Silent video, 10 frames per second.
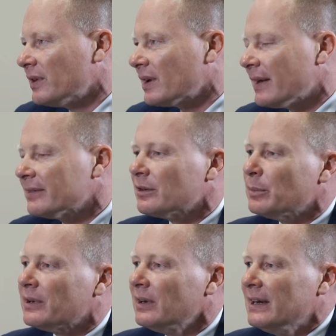the
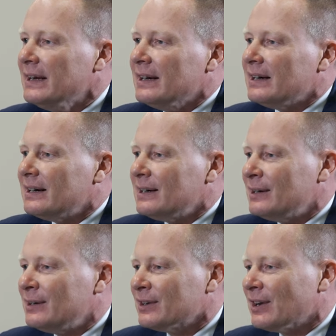customer,
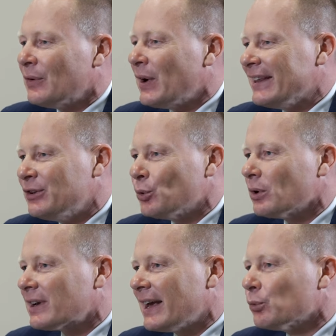uh, you know, and
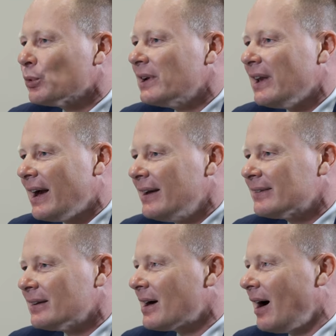you can
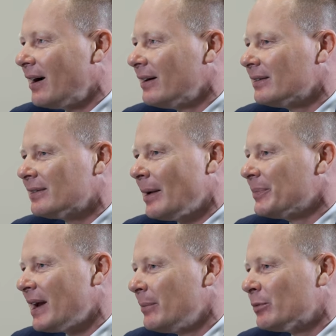realize a car
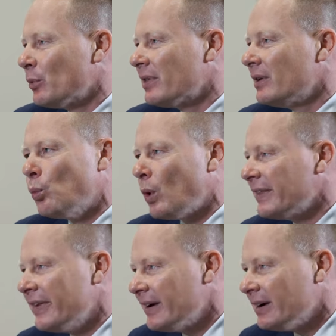sometimes within
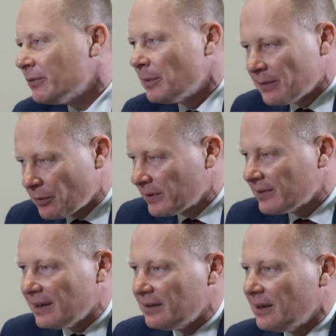one year from the
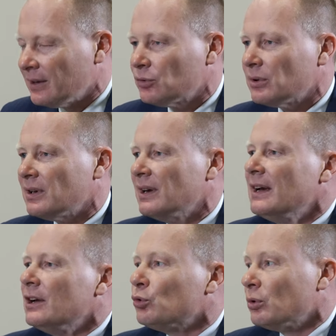first idea to the
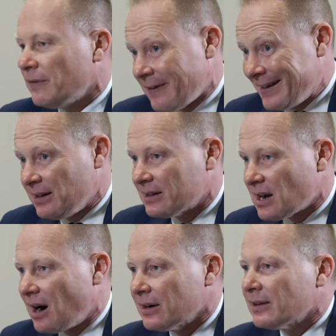to the final
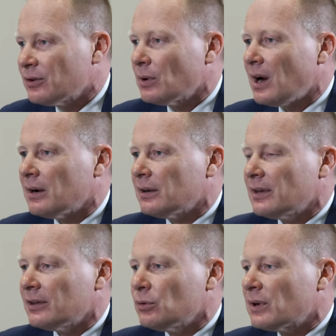car that you are
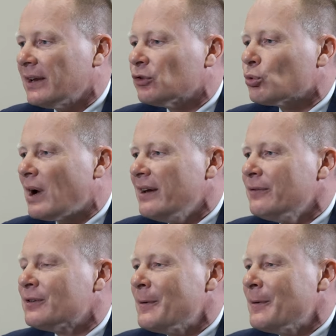that you can drive.